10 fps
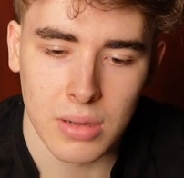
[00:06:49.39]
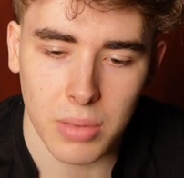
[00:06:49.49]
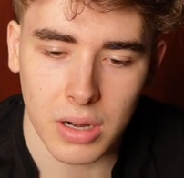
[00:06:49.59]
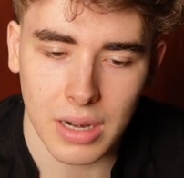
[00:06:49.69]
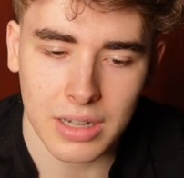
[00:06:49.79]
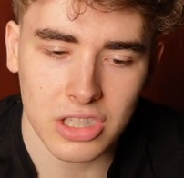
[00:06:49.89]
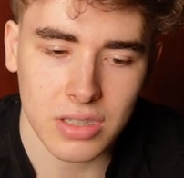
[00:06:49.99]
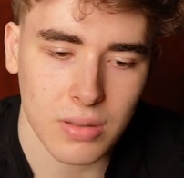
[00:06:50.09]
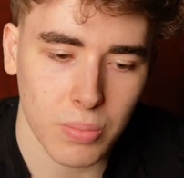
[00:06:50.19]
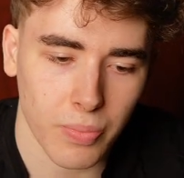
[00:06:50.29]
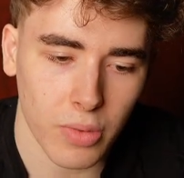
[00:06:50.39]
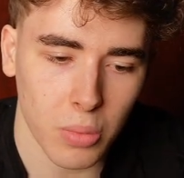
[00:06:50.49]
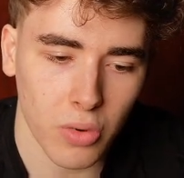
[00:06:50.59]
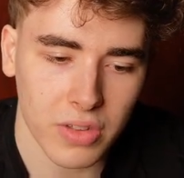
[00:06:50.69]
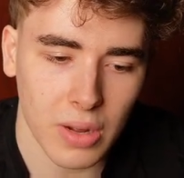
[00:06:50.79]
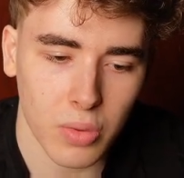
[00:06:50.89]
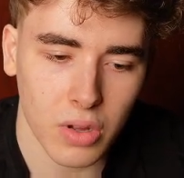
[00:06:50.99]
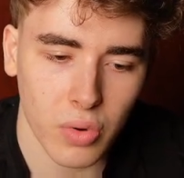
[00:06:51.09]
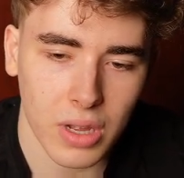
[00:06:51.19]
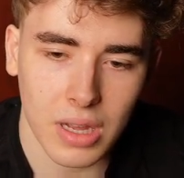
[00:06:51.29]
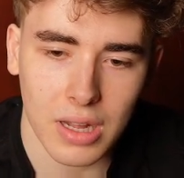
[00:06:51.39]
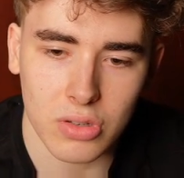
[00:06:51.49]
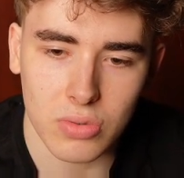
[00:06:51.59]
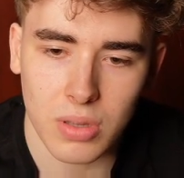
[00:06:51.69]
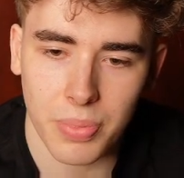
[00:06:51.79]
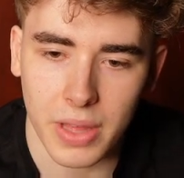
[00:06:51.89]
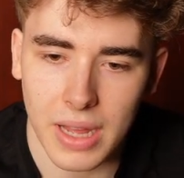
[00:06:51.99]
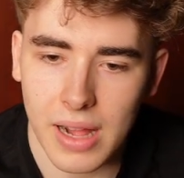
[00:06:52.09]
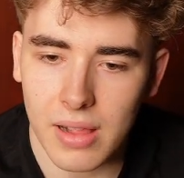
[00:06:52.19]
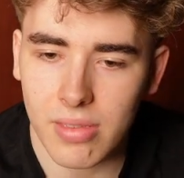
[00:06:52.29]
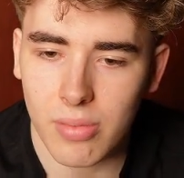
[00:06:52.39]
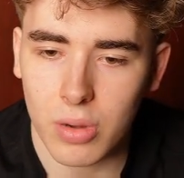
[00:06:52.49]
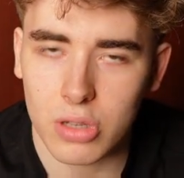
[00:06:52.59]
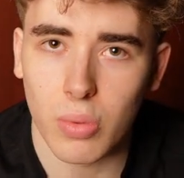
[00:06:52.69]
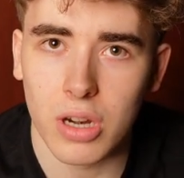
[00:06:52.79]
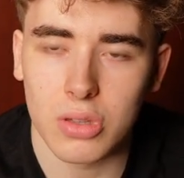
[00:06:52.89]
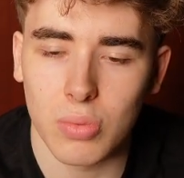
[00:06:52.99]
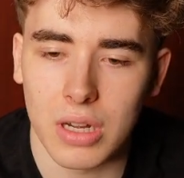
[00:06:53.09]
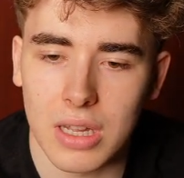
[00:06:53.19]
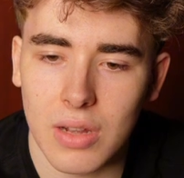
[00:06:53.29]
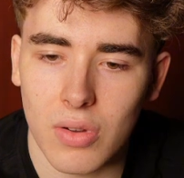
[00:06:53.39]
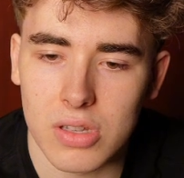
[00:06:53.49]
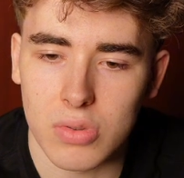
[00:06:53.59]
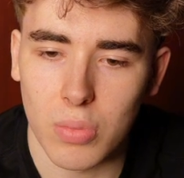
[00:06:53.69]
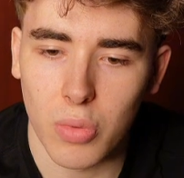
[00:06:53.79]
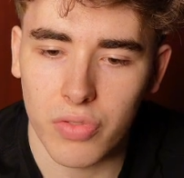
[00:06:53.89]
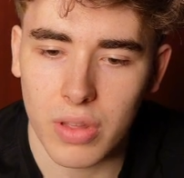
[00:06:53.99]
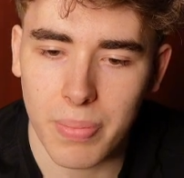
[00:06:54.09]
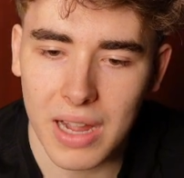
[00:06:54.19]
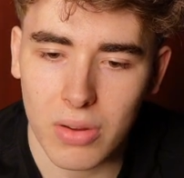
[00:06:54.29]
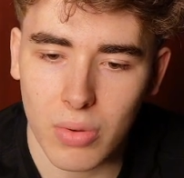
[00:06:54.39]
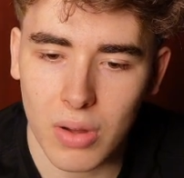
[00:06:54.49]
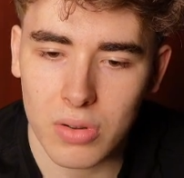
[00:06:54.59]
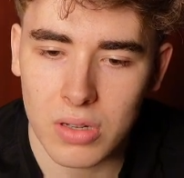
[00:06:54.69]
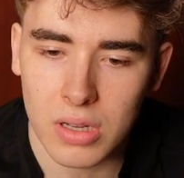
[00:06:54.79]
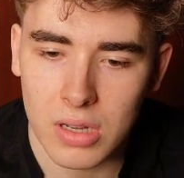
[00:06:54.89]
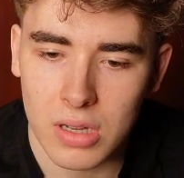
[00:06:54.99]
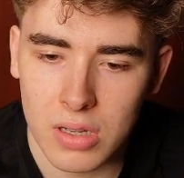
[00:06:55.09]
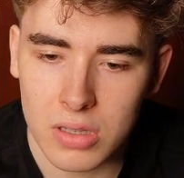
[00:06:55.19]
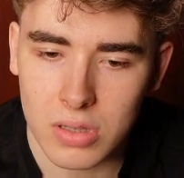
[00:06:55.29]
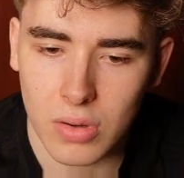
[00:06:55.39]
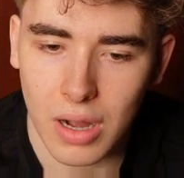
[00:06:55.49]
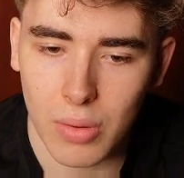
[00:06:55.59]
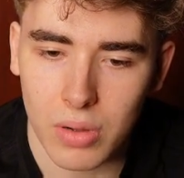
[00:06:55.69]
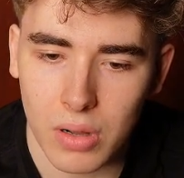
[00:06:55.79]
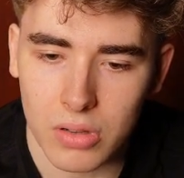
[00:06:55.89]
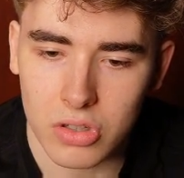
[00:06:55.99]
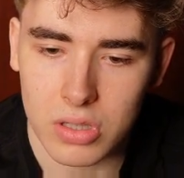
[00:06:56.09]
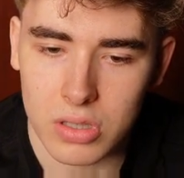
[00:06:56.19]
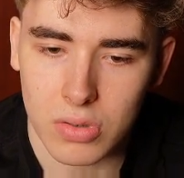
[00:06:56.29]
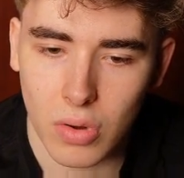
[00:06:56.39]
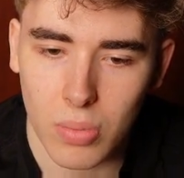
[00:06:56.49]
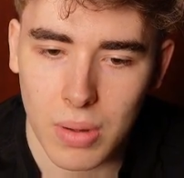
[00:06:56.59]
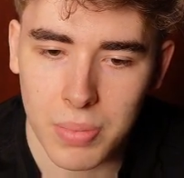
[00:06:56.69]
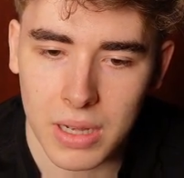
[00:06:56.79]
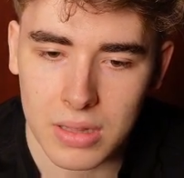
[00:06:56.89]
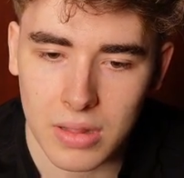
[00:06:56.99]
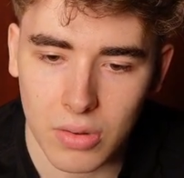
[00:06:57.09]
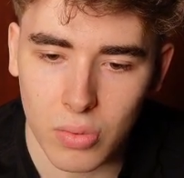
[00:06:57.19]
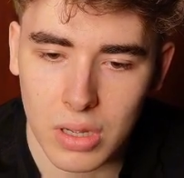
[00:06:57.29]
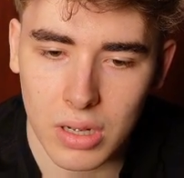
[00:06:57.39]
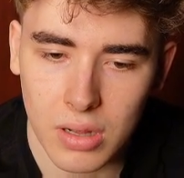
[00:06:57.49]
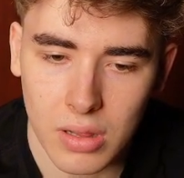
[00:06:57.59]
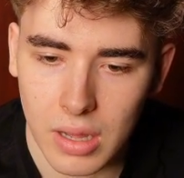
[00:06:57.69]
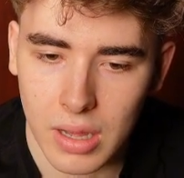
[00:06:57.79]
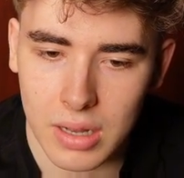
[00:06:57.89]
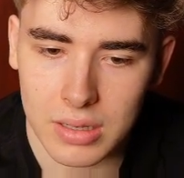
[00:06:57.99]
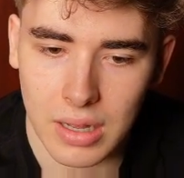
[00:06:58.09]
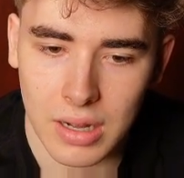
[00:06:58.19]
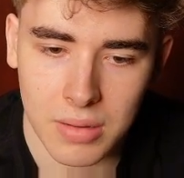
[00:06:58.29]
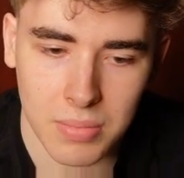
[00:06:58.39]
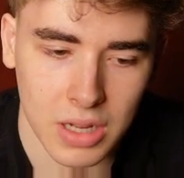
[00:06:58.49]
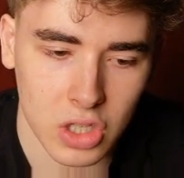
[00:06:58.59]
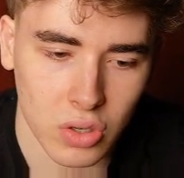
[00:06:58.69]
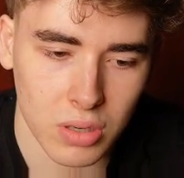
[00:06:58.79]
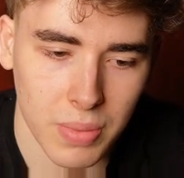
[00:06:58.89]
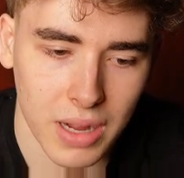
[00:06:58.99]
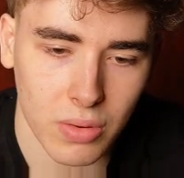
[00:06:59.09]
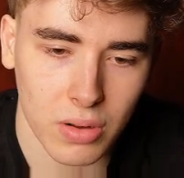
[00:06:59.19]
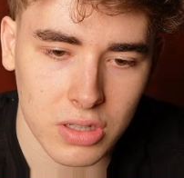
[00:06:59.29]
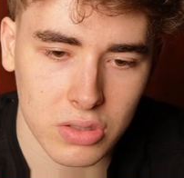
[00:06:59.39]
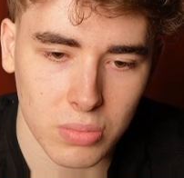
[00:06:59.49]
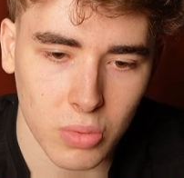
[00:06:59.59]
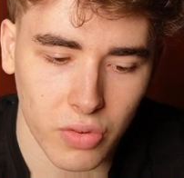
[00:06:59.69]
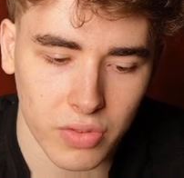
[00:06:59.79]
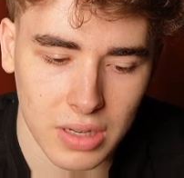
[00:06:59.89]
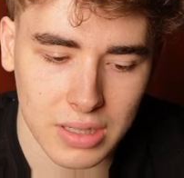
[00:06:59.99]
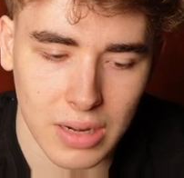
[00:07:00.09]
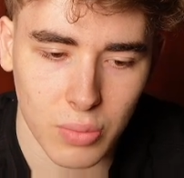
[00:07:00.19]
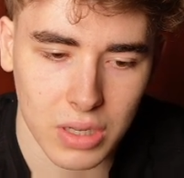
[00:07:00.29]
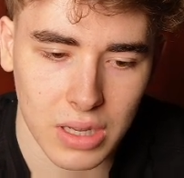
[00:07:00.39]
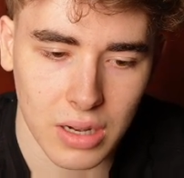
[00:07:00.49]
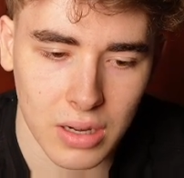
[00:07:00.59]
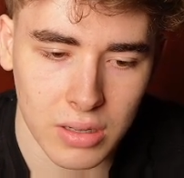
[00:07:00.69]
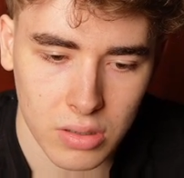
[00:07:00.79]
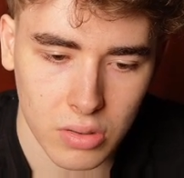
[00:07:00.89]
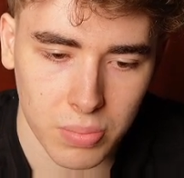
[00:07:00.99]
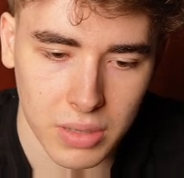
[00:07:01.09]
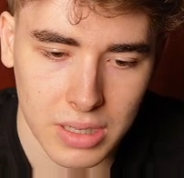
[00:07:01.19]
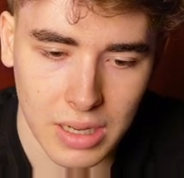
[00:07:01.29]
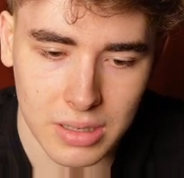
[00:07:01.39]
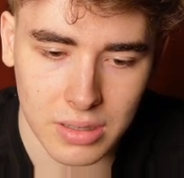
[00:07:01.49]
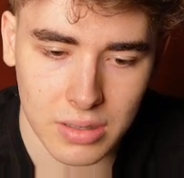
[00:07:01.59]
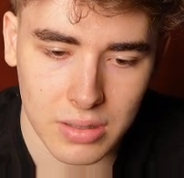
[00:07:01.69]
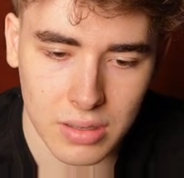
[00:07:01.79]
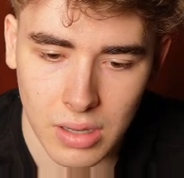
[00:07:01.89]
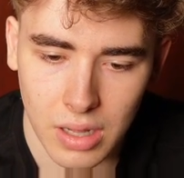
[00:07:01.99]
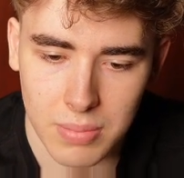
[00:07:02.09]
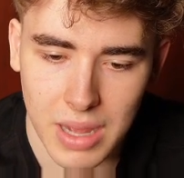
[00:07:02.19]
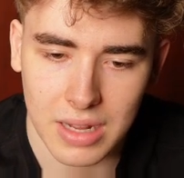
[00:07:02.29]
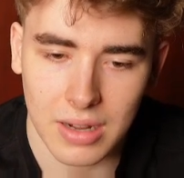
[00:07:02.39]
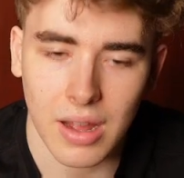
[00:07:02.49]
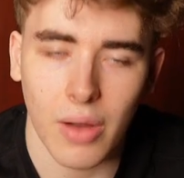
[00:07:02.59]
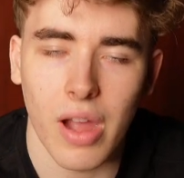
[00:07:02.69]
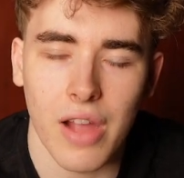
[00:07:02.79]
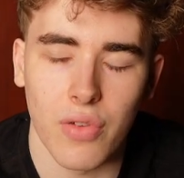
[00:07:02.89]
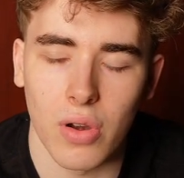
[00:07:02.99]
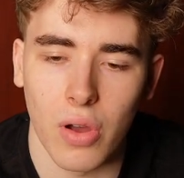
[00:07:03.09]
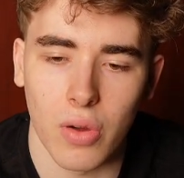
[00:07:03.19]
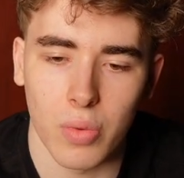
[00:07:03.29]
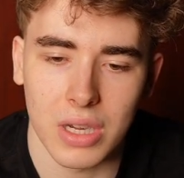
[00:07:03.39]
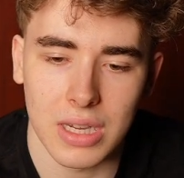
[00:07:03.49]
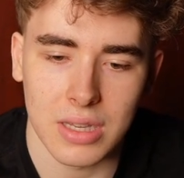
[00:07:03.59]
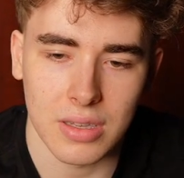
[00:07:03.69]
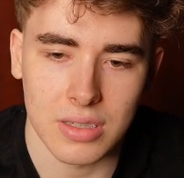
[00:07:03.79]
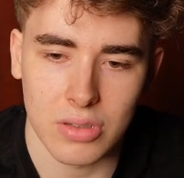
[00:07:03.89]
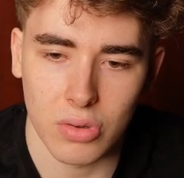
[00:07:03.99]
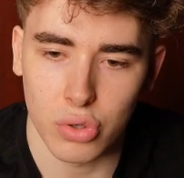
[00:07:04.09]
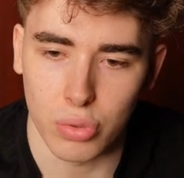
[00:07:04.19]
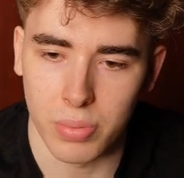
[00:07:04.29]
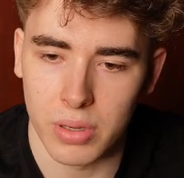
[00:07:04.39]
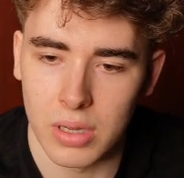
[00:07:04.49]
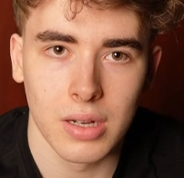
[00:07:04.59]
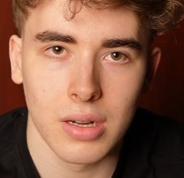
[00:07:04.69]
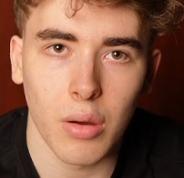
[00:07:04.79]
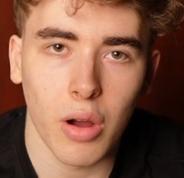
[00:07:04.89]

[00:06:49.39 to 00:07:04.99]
But let's just remove that real quick and do something else. What you want to do in here is remove the background. So I will just chroma pick the green and then make sure the background is removed, and then we can duplicate this and make it however long we need this to loop. Now